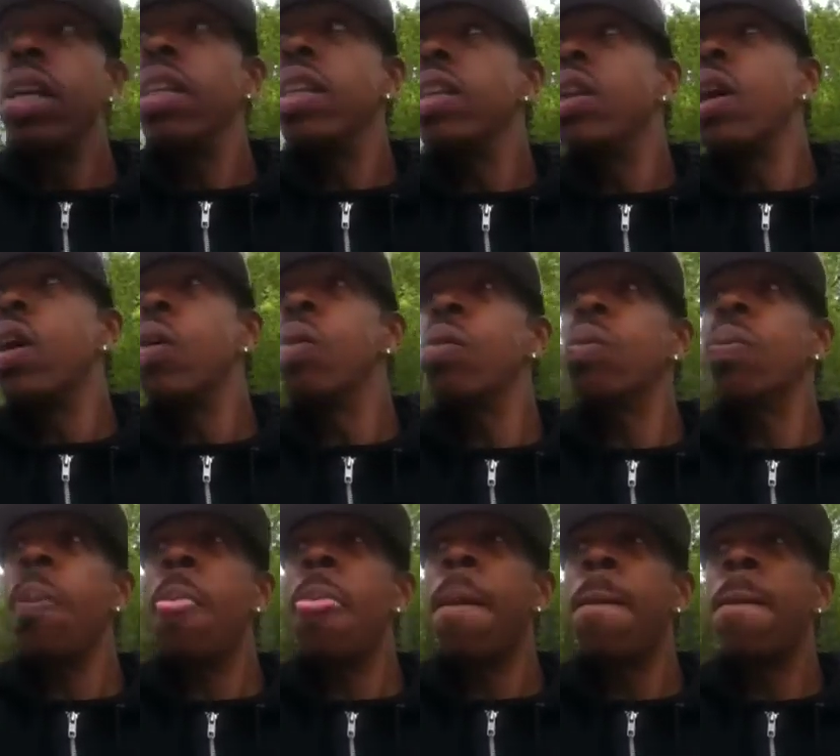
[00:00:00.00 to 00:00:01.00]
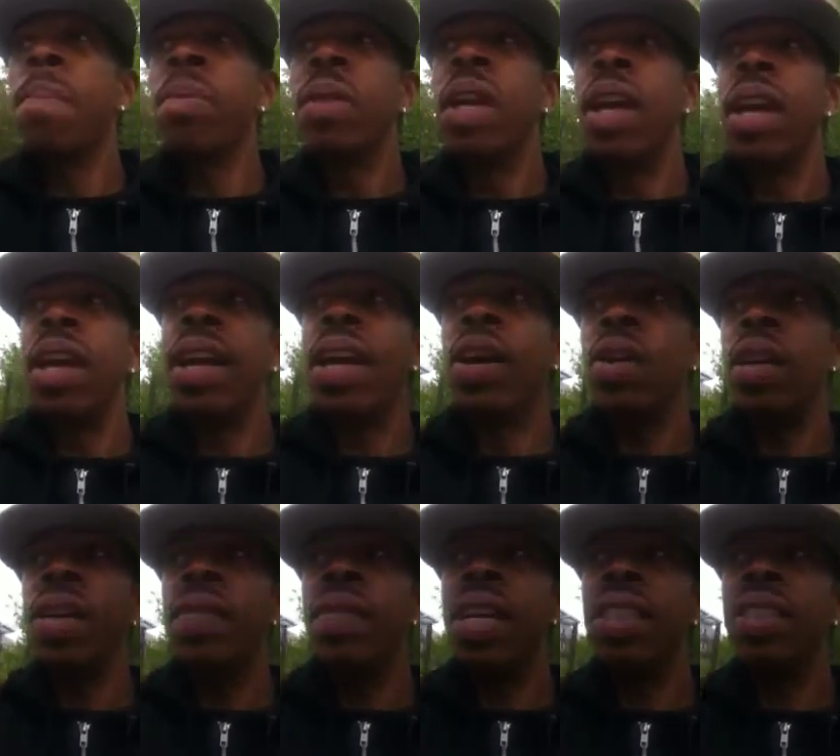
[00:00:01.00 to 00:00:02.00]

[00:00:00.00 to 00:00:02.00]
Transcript: You know, it don't even